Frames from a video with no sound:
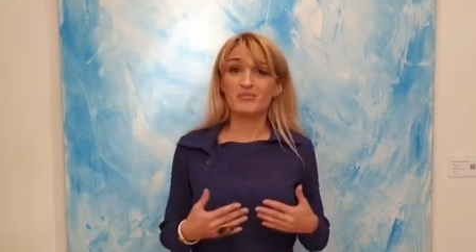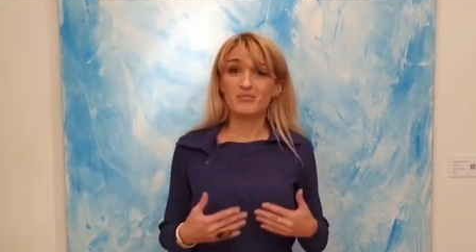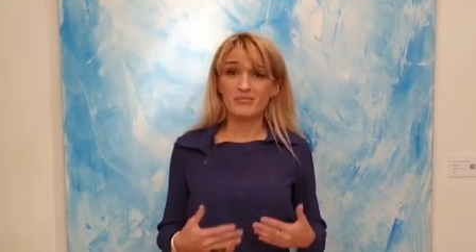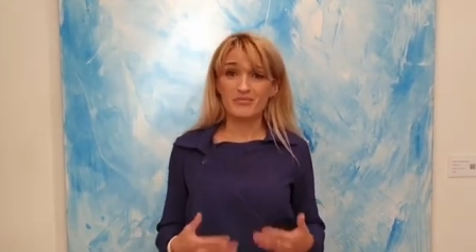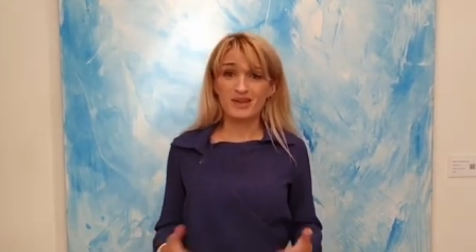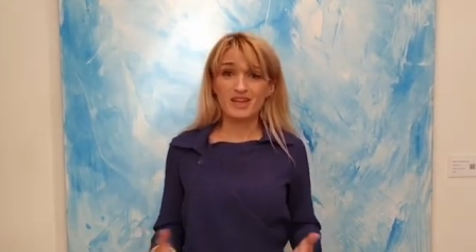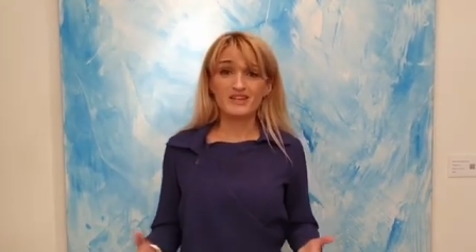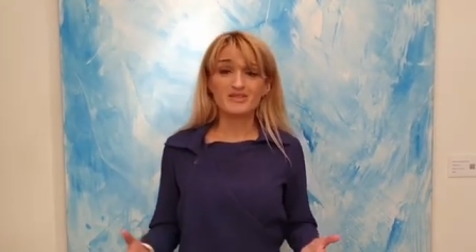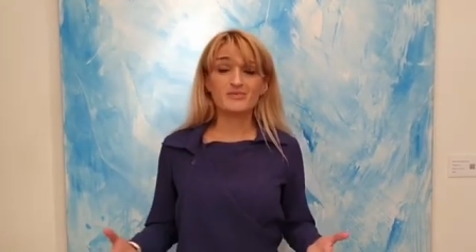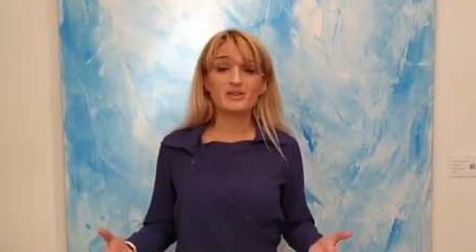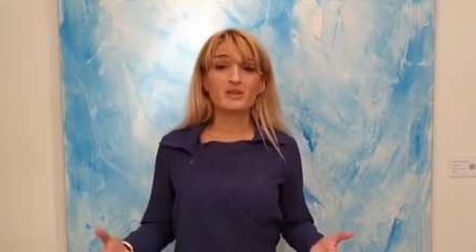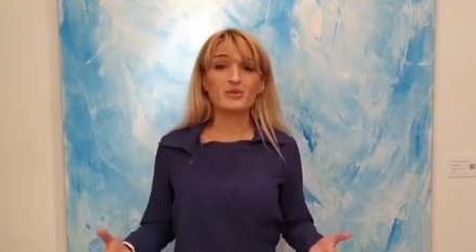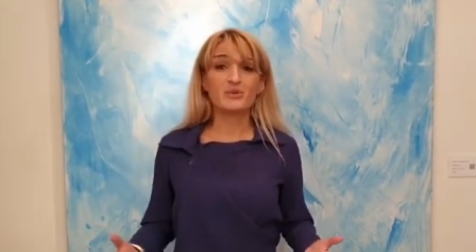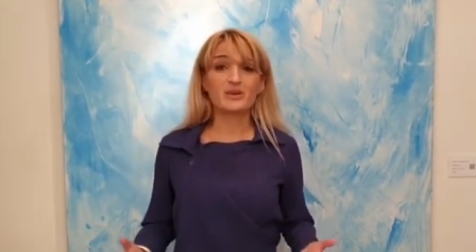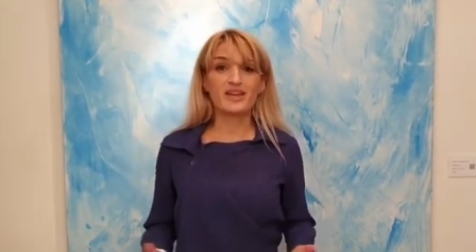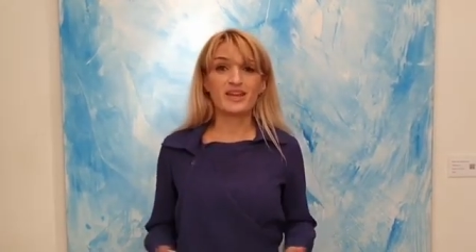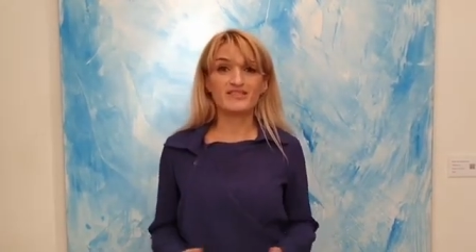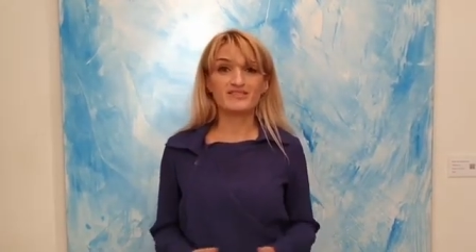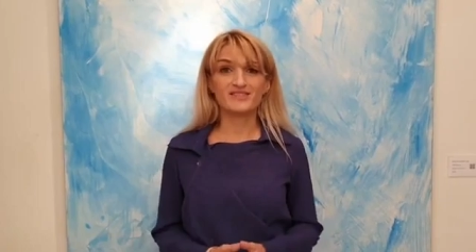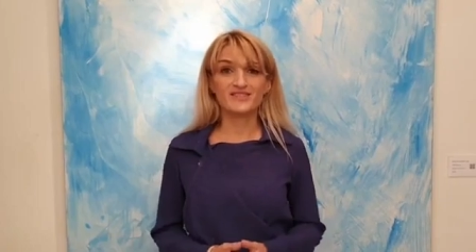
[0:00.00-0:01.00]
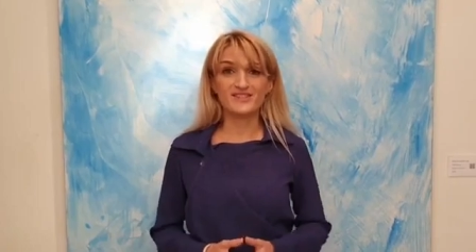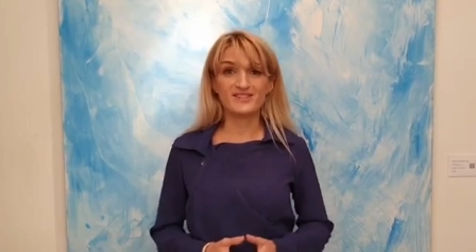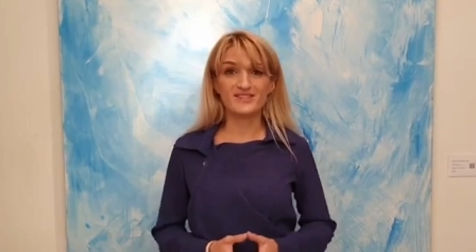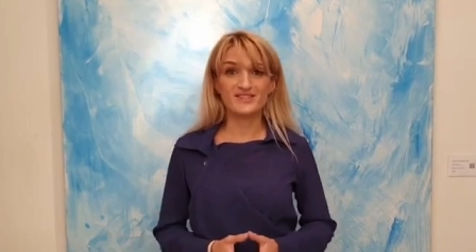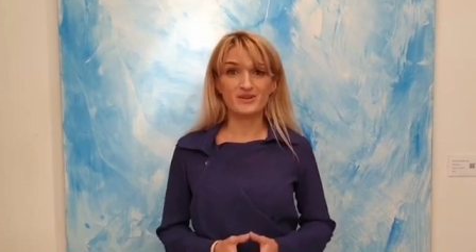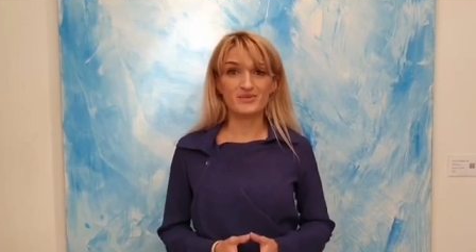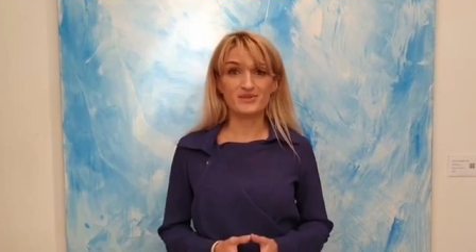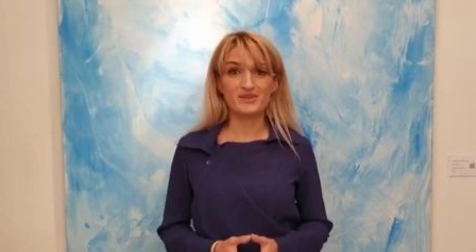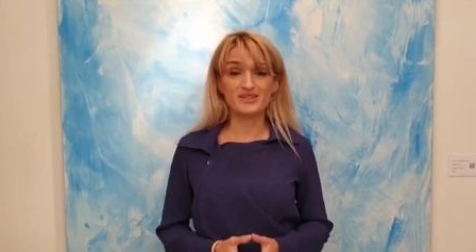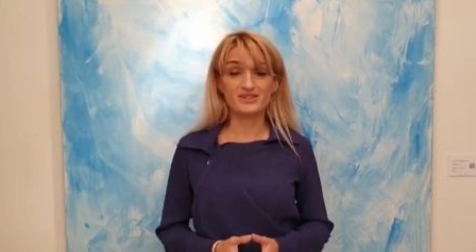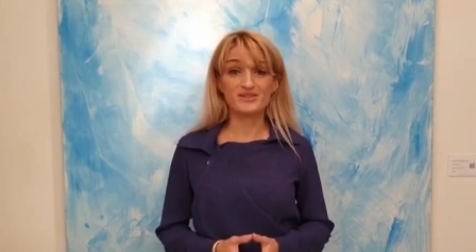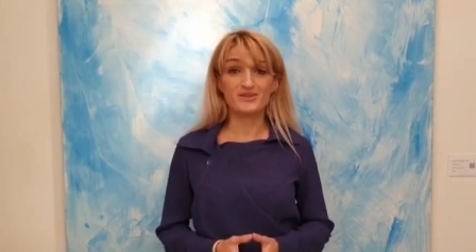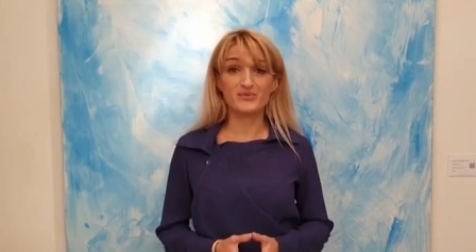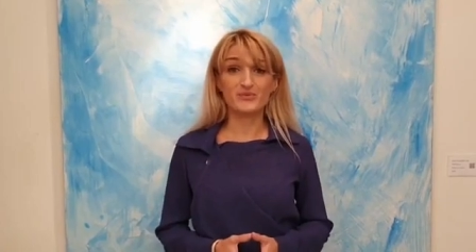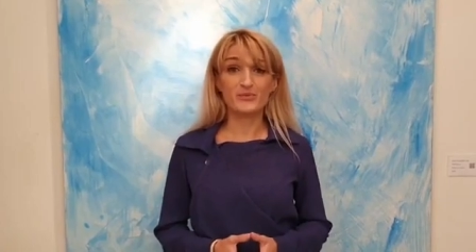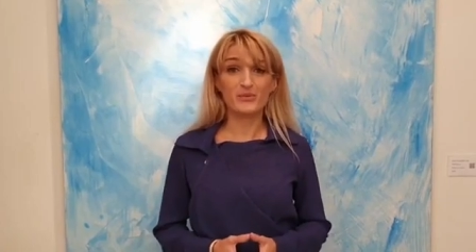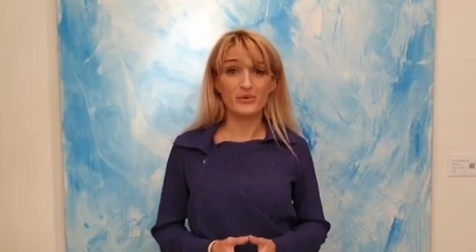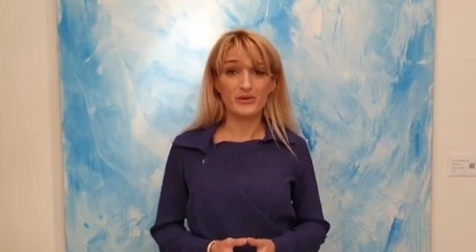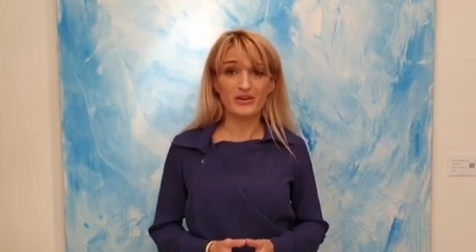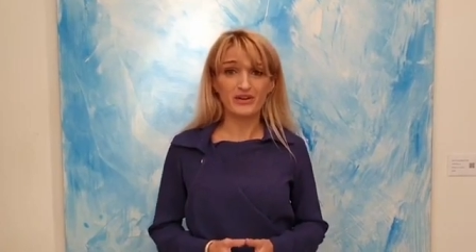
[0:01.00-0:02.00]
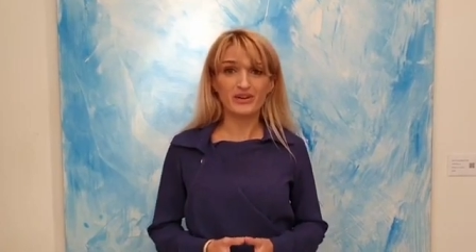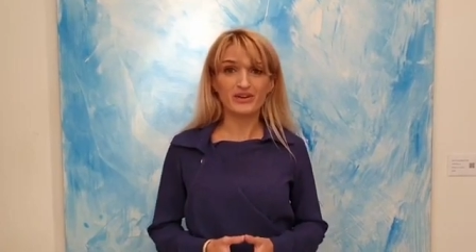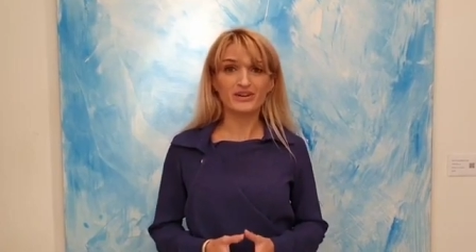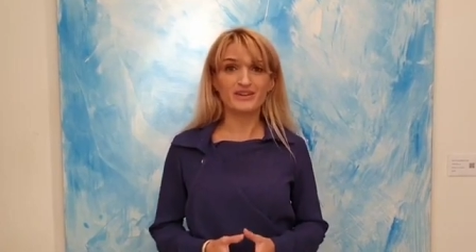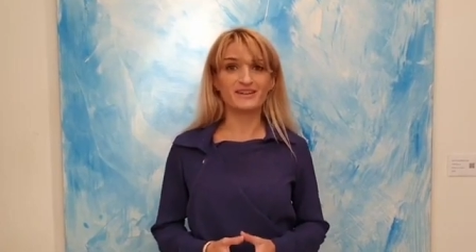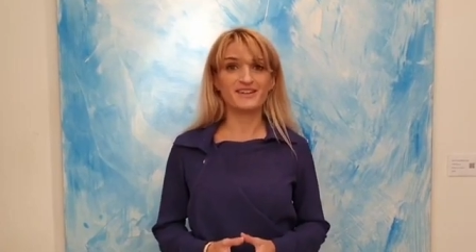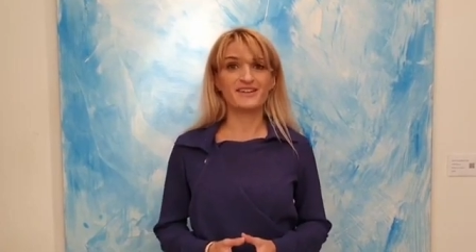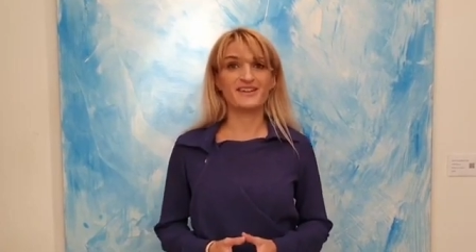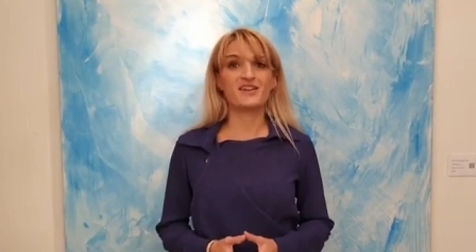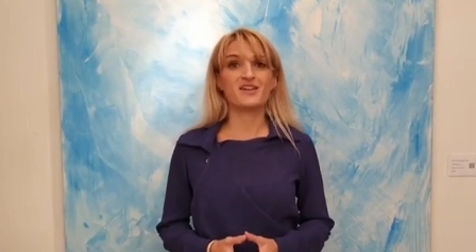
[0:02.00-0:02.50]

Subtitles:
made me create this series of work,